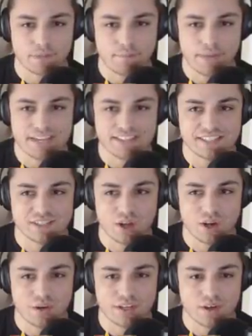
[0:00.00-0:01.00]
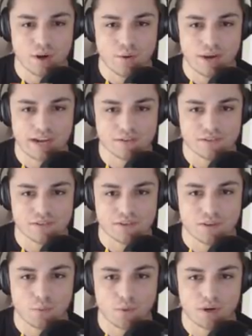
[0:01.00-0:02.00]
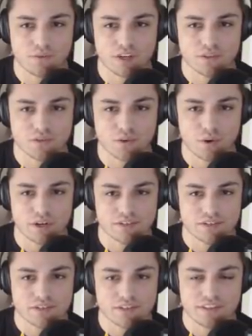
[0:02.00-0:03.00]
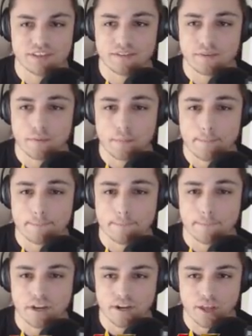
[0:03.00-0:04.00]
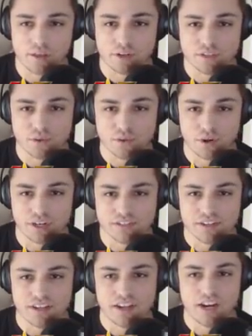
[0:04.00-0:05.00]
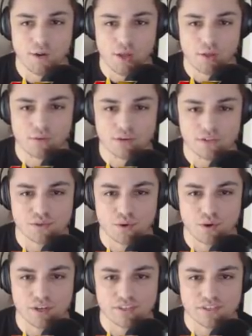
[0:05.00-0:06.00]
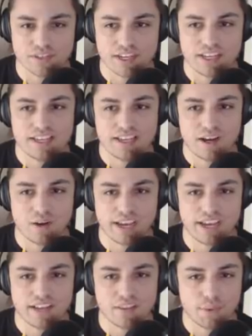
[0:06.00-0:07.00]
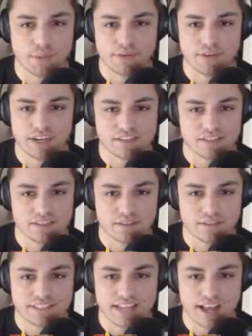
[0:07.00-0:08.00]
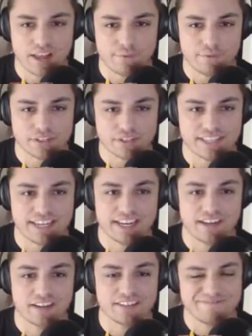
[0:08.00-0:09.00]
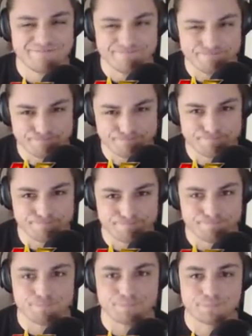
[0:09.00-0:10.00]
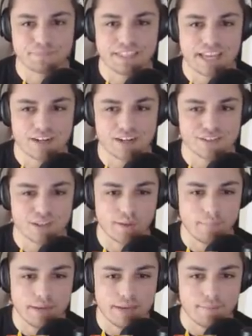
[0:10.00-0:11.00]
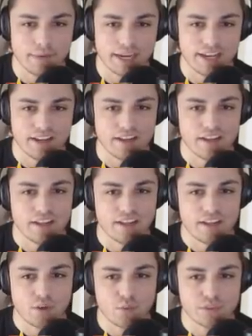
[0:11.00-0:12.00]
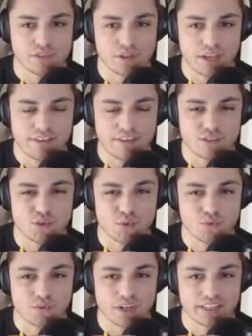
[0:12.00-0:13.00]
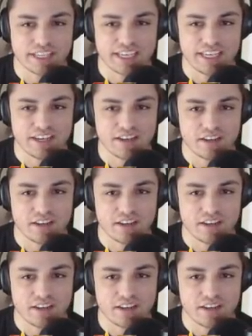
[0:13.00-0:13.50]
Bases loaded, no outs. One run scores. Another run scores. Another run scores. Okay, three runs. Solid first inning. Mm, that hurts a little bit, but we still have a two run lead.